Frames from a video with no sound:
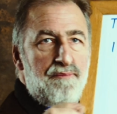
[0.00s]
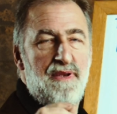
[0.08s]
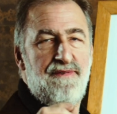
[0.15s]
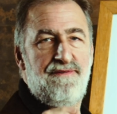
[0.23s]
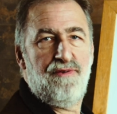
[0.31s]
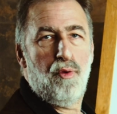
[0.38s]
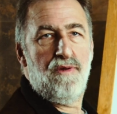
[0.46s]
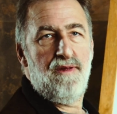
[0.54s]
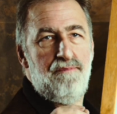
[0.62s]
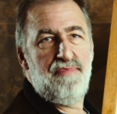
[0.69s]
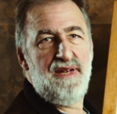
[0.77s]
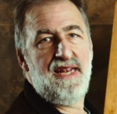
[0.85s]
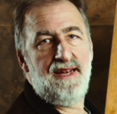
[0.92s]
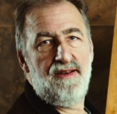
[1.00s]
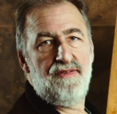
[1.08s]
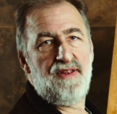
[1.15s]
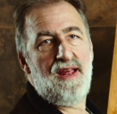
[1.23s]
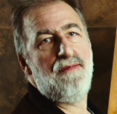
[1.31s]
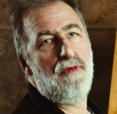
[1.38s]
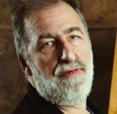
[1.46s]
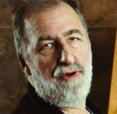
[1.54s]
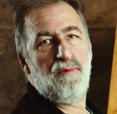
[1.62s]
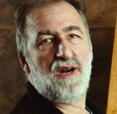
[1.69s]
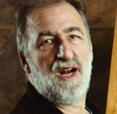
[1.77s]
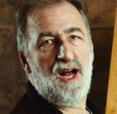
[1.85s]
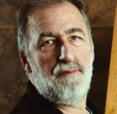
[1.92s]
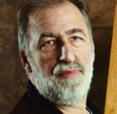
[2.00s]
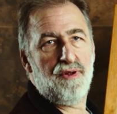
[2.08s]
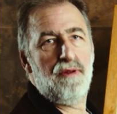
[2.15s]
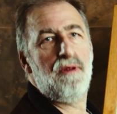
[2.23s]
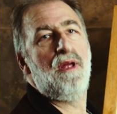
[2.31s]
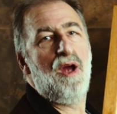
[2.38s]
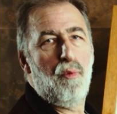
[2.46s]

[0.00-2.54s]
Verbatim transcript: before the beans and the thermocouple